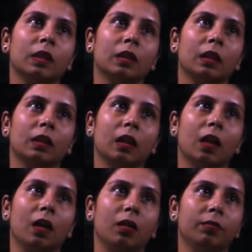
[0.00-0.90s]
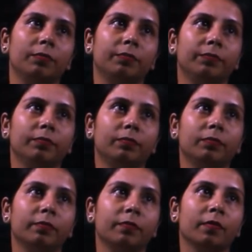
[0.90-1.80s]
Tatkal.
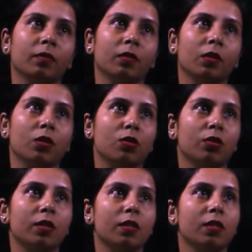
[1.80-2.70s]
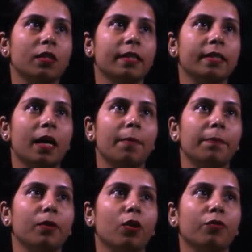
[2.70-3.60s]
So this is the
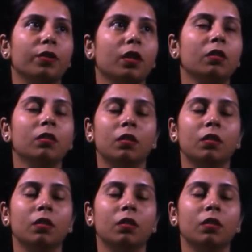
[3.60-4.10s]
example of the